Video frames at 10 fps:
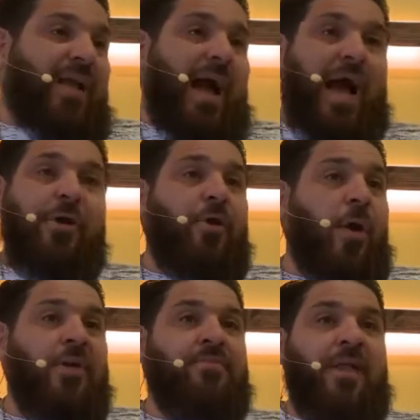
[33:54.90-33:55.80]
I don't
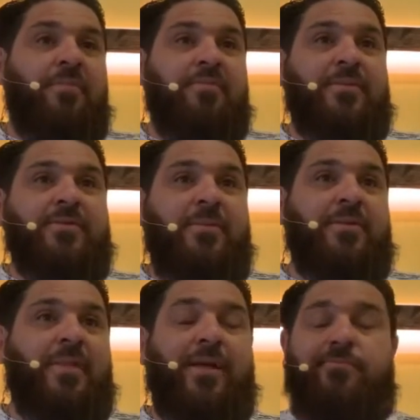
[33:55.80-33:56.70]
always blame them. Sometimes
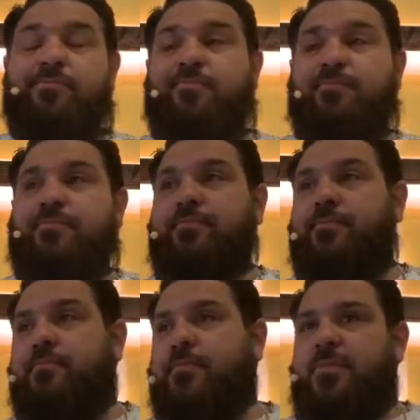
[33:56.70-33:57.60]
I'm like,
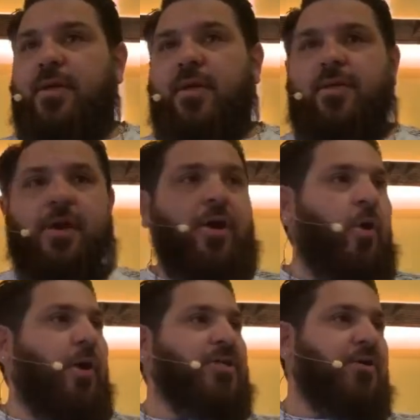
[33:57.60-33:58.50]
there
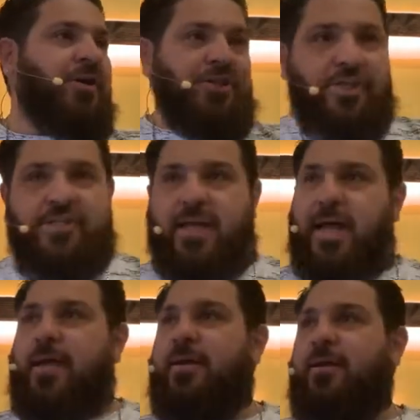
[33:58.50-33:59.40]
go us Christians
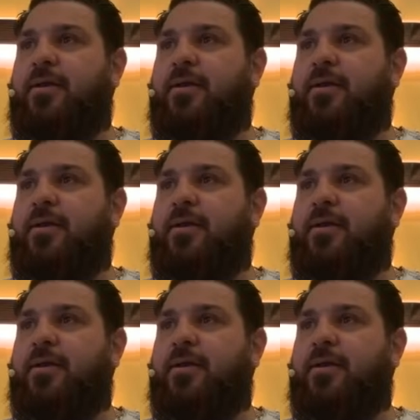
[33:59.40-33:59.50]
again.